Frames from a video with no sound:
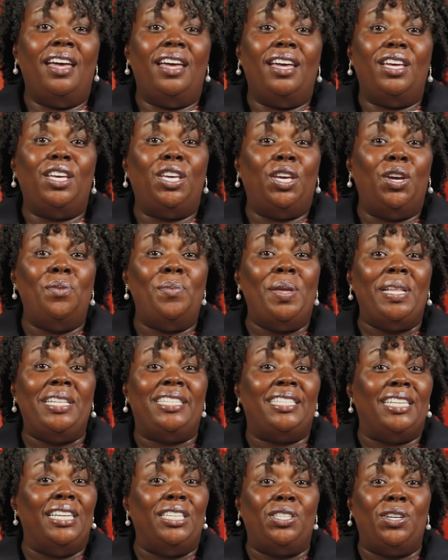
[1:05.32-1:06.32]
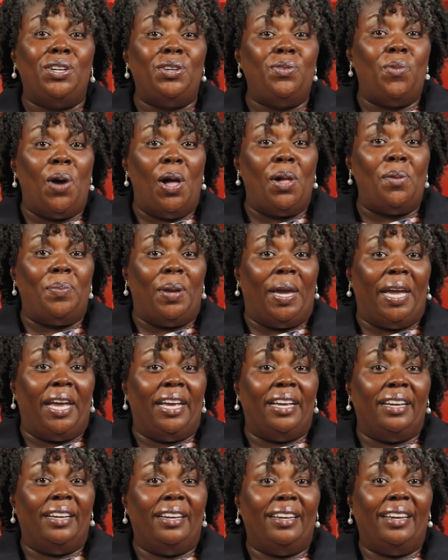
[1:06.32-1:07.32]
Human-centered
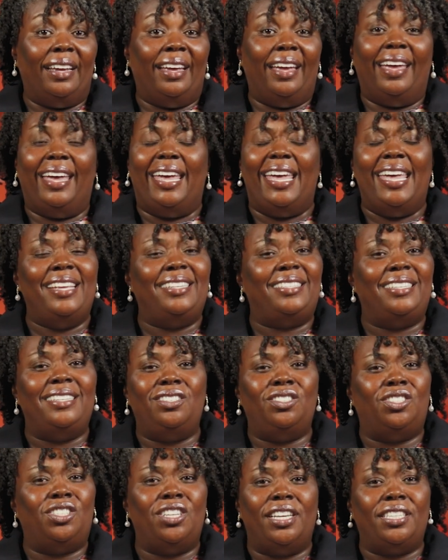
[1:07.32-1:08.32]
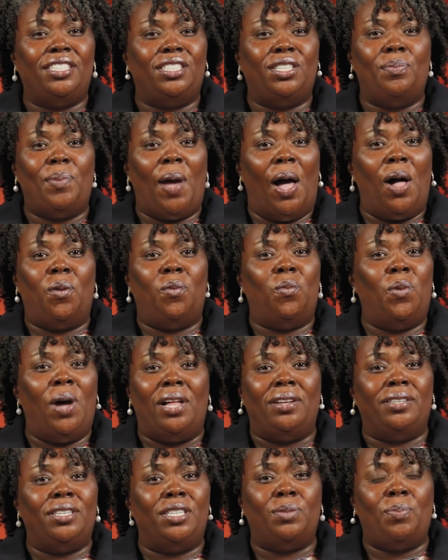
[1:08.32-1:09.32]
well-being isn't just about
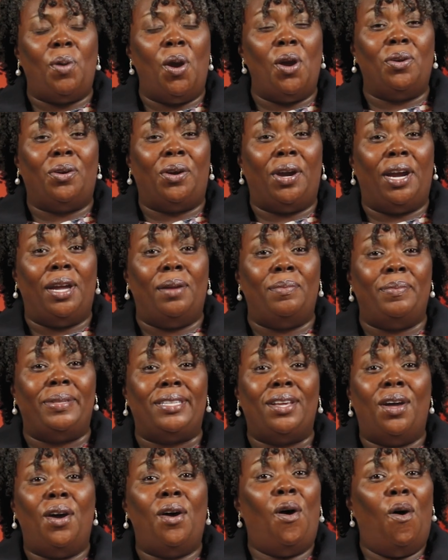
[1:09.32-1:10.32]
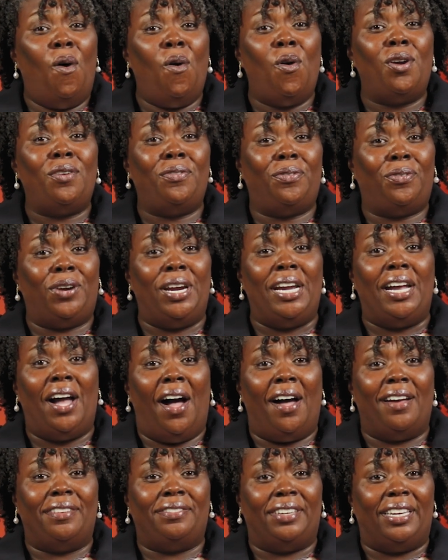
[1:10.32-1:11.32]
wellness programs or free
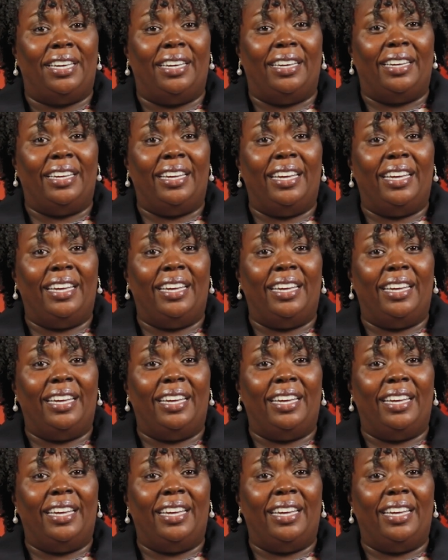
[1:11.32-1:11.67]
coffee.